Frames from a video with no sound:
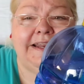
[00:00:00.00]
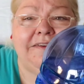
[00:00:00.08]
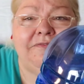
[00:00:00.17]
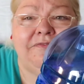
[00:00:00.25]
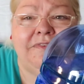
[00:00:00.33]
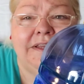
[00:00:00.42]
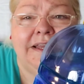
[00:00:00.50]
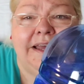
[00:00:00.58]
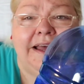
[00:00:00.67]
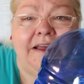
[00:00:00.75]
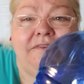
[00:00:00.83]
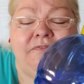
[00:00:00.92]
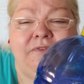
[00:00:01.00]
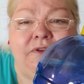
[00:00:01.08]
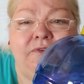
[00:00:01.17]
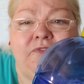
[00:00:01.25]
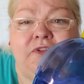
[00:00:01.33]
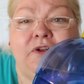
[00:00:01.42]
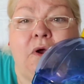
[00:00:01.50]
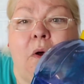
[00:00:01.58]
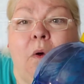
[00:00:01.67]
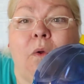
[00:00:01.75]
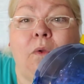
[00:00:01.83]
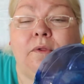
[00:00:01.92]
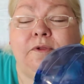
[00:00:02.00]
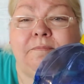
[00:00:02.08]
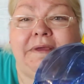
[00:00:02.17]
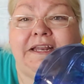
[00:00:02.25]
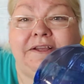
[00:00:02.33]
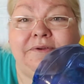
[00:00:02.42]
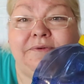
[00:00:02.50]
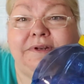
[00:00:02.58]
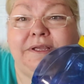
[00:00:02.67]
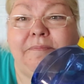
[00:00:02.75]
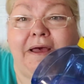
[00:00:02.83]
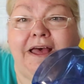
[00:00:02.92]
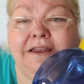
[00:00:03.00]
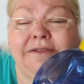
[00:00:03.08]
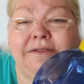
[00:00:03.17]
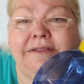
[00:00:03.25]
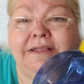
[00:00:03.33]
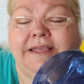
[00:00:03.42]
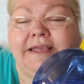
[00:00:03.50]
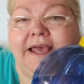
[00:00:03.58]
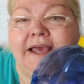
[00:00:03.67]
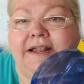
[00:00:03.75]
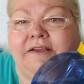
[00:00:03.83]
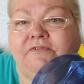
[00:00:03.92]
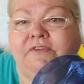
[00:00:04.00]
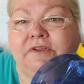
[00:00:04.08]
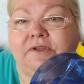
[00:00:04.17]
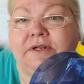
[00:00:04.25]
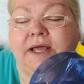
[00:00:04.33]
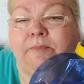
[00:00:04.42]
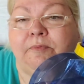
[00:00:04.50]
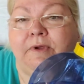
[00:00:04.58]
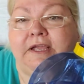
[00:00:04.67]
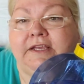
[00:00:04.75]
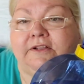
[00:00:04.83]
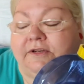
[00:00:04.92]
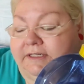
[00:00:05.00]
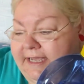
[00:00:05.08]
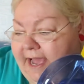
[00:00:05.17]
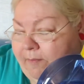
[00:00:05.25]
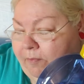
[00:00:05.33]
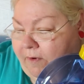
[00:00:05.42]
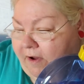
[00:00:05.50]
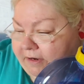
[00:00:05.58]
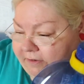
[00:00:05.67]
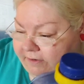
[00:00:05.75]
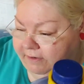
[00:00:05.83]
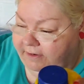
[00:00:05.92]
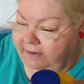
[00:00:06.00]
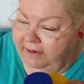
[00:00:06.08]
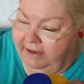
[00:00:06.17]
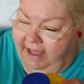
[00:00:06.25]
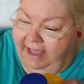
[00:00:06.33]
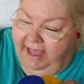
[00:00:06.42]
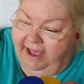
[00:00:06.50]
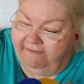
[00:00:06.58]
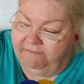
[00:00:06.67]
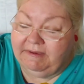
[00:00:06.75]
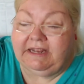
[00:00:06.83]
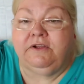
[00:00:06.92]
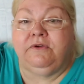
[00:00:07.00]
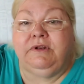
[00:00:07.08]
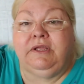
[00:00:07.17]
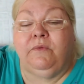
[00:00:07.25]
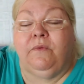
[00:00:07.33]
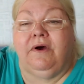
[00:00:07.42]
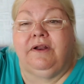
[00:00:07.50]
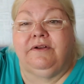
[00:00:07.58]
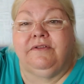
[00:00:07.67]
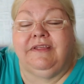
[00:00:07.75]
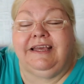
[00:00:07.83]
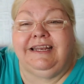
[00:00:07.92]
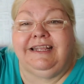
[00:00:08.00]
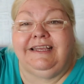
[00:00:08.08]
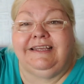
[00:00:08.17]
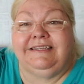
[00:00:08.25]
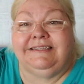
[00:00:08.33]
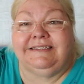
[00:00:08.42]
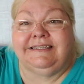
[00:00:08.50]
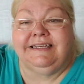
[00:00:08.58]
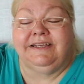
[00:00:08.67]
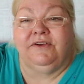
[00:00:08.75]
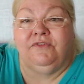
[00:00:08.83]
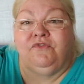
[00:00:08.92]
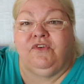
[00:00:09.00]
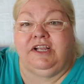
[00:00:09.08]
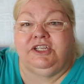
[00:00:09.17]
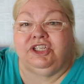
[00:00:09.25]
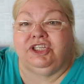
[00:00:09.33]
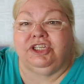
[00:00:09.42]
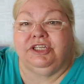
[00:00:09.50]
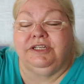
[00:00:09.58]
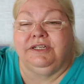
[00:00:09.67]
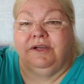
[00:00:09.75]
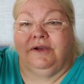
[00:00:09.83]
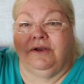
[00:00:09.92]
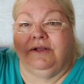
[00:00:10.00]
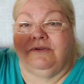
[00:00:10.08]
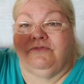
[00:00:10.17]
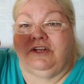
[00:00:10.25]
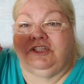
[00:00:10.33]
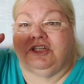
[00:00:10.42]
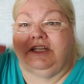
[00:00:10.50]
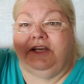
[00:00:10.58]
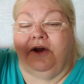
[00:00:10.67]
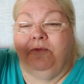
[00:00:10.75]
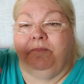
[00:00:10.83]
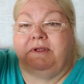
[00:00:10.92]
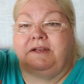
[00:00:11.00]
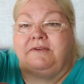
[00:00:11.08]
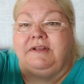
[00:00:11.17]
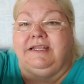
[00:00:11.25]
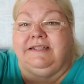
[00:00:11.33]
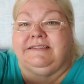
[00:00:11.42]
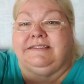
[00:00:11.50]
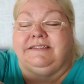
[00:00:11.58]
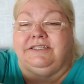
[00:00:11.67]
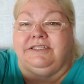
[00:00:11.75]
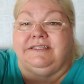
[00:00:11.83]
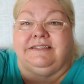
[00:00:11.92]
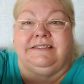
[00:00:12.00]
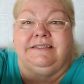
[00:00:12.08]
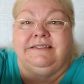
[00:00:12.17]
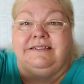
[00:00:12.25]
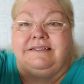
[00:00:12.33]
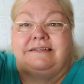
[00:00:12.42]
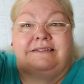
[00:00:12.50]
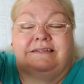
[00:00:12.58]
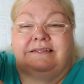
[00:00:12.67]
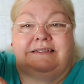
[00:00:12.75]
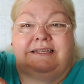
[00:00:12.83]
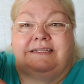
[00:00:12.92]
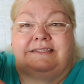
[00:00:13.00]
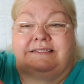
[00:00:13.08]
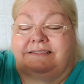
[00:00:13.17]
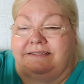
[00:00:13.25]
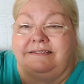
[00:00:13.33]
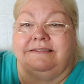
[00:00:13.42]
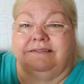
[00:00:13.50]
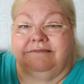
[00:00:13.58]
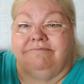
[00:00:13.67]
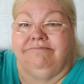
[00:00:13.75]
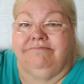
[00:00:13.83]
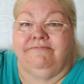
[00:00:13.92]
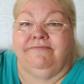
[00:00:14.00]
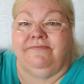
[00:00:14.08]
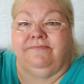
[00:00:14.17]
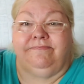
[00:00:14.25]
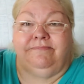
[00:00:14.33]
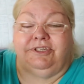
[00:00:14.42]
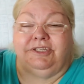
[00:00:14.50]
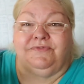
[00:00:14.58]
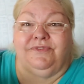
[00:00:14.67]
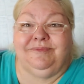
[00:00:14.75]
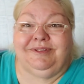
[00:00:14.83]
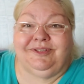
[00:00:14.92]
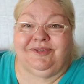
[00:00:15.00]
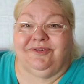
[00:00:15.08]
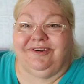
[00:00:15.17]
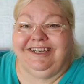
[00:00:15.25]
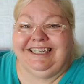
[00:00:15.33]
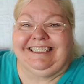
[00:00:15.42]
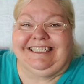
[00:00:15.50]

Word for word: I've, I've used an old Menehune bottle and I filled up regular tap water. I have Menehune water that is fresh, freshly opened. It's just, it's just from the store.